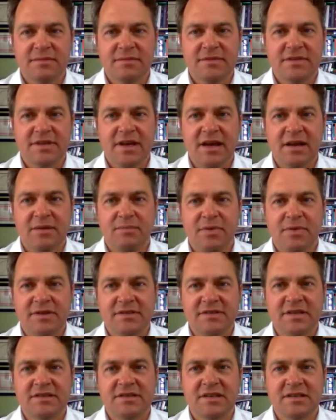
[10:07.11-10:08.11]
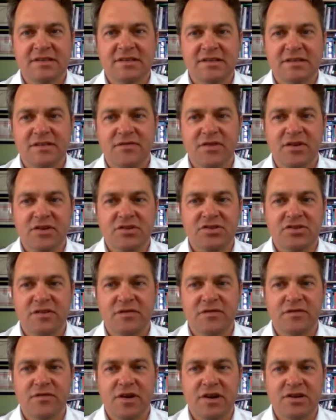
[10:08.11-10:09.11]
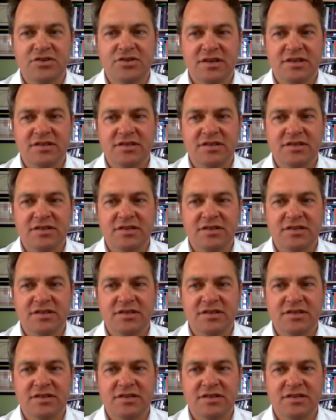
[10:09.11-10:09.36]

side, but since this is a fresh